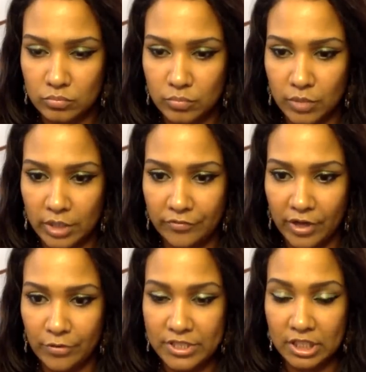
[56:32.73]
but if I
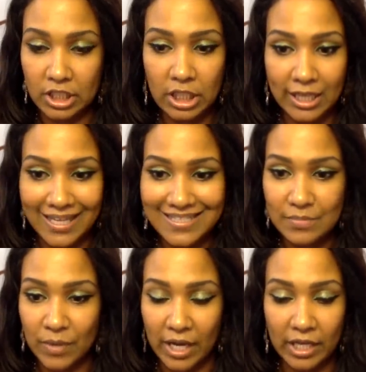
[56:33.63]
was ugly, I
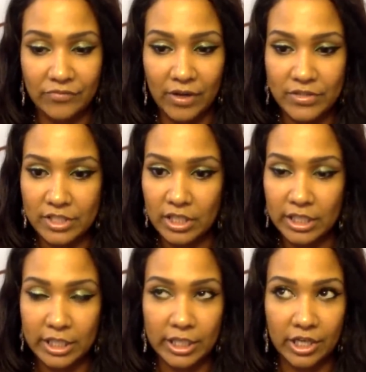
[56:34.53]
if I was ugly,
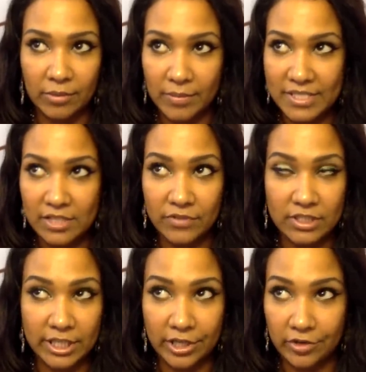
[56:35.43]
didn't care about myself, didn't
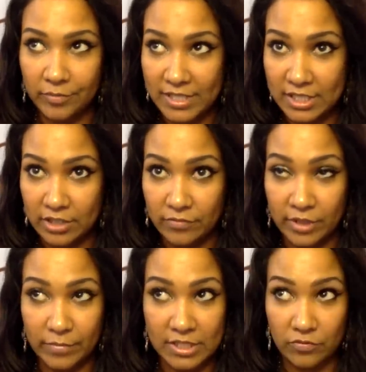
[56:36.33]
take care of myself,
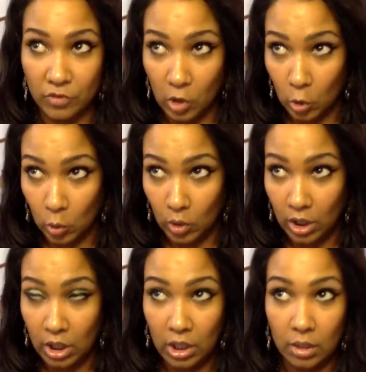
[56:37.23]
let myself go,
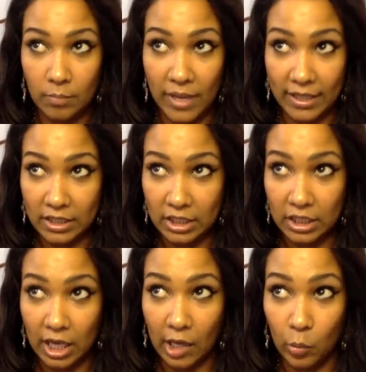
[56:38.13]
back
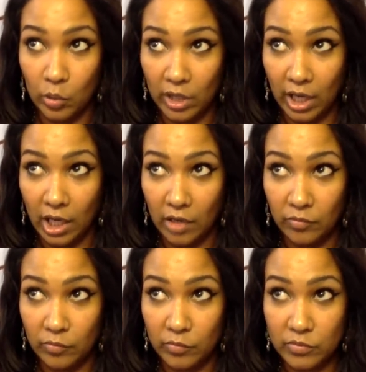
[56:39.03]
then I would
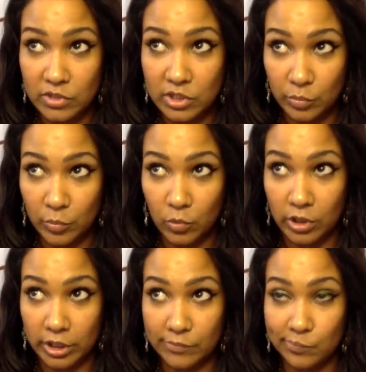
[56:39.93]
have still been
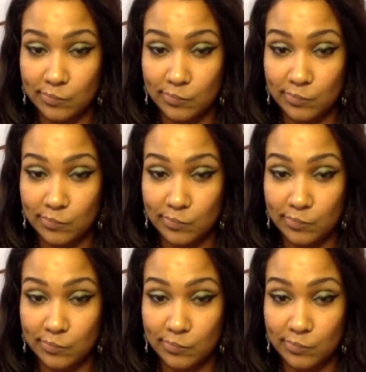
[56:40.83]
working.